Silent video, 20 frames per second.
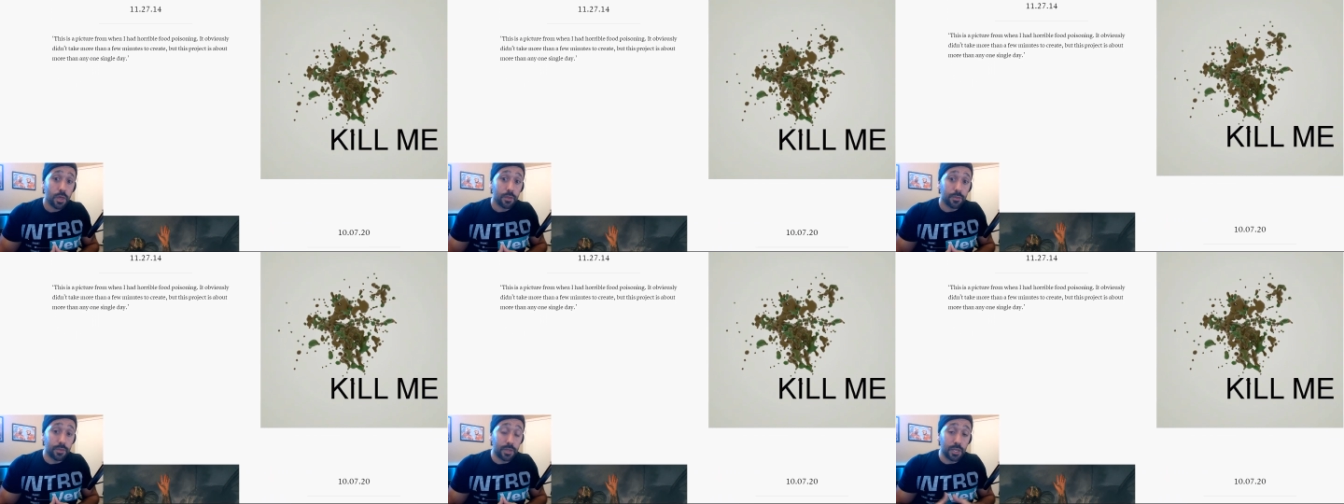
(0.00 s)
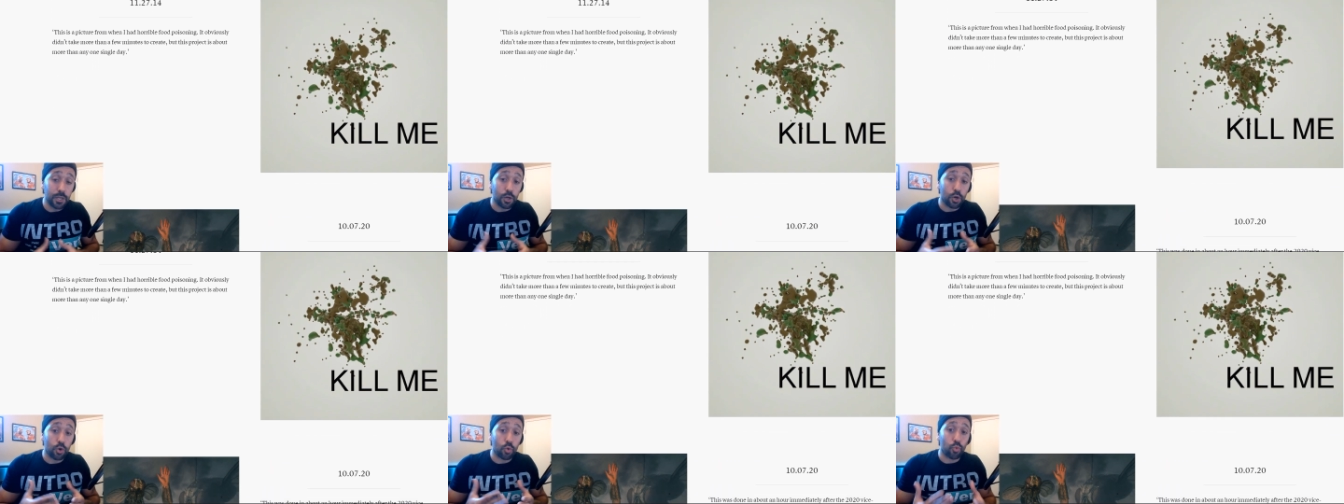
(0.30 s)

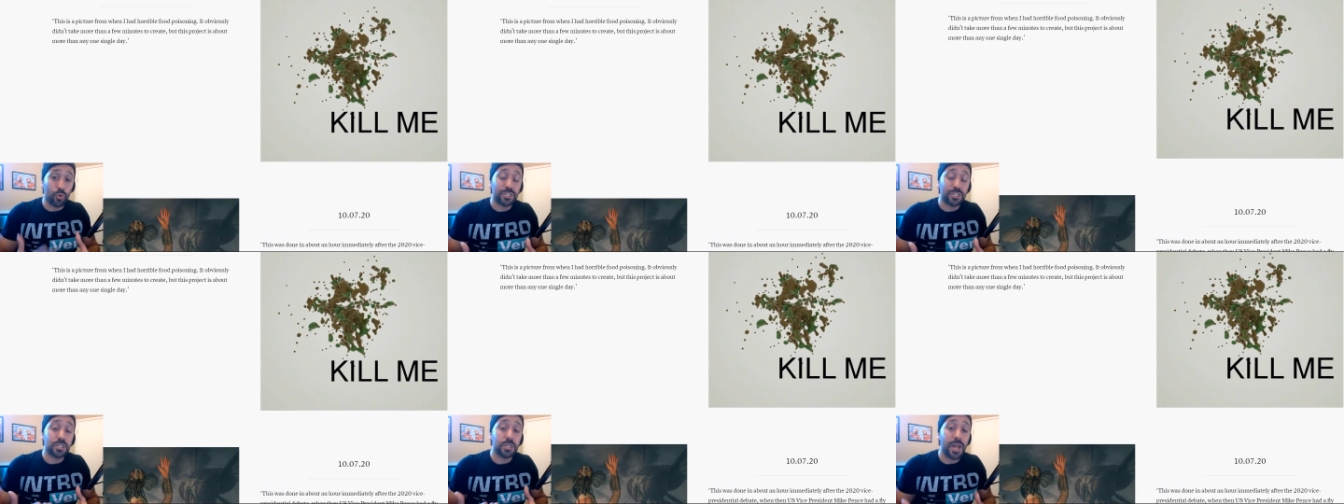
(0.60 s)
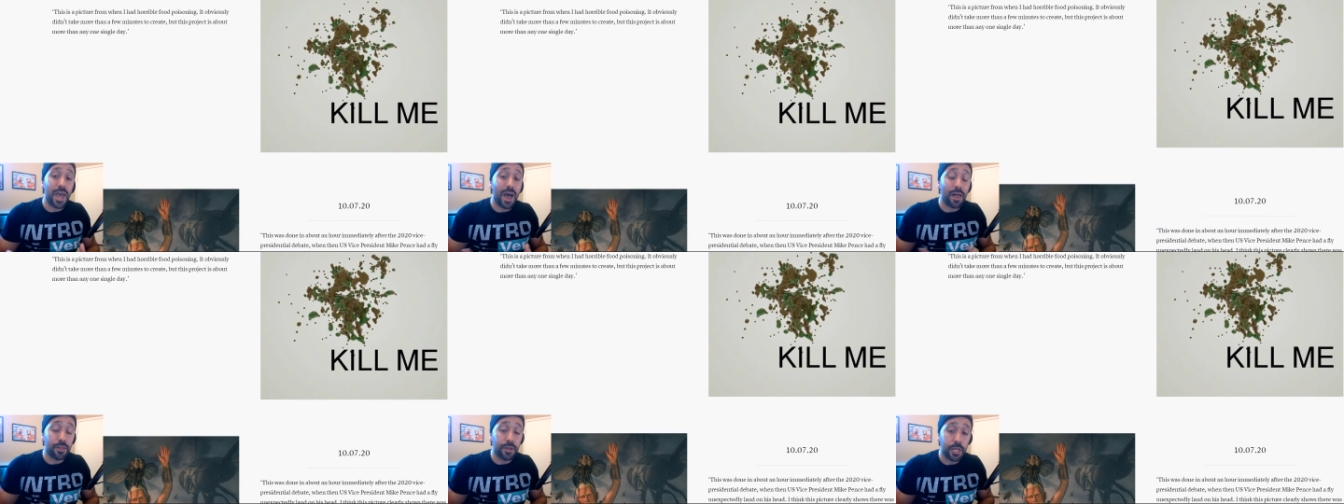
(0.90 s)
the
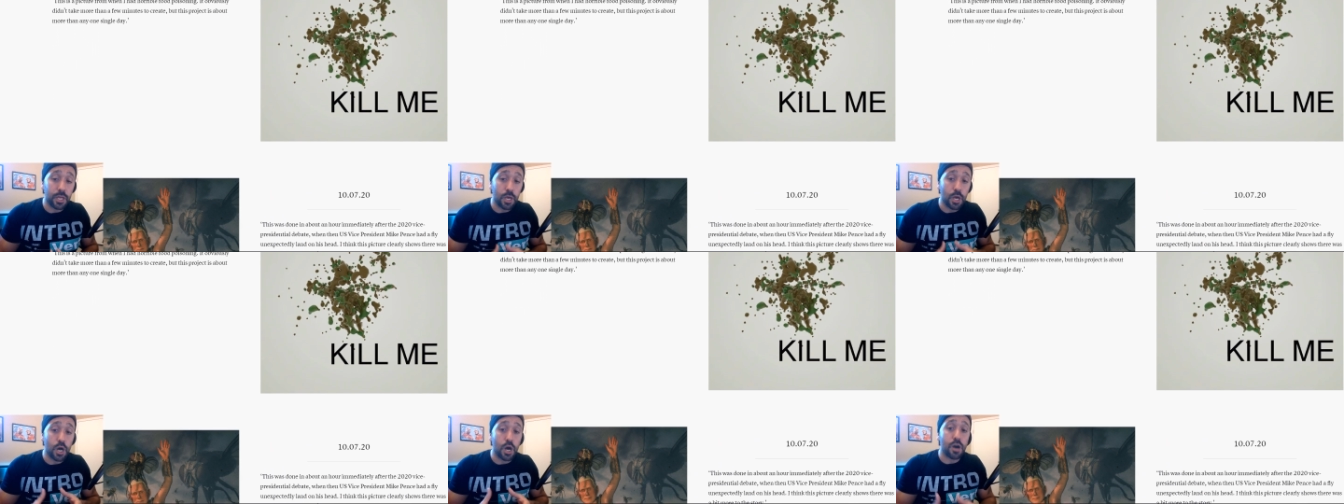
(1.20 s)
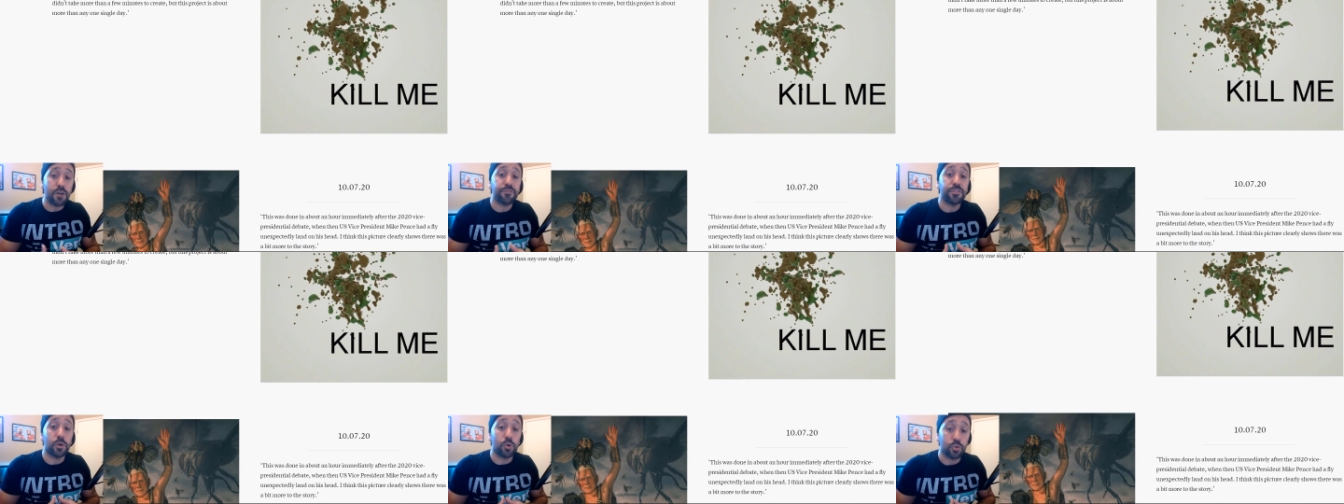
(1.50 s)
originality
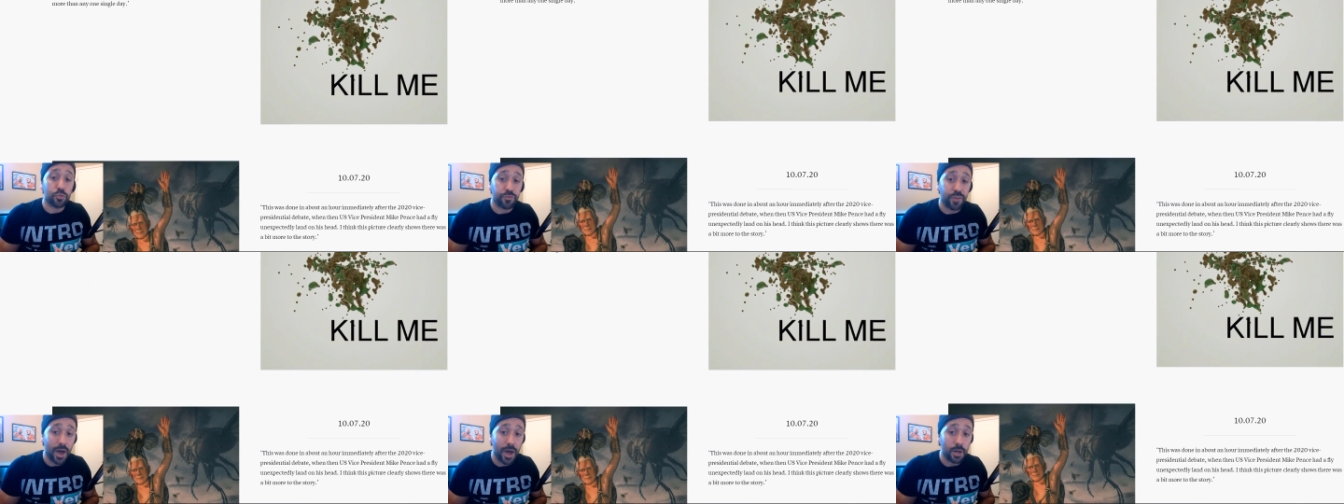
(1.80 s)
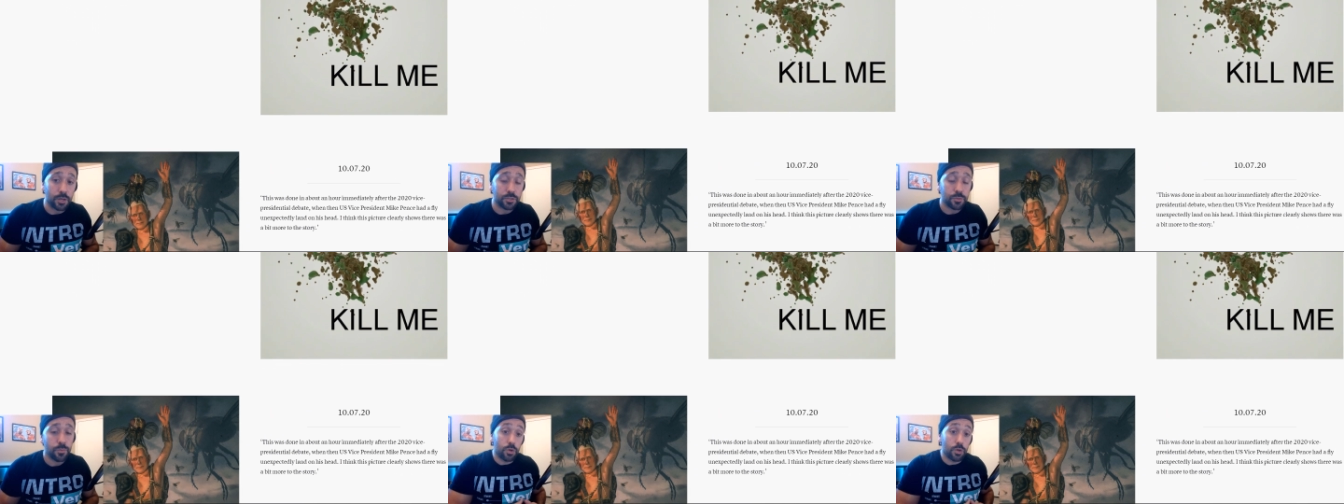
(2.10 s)
of those files.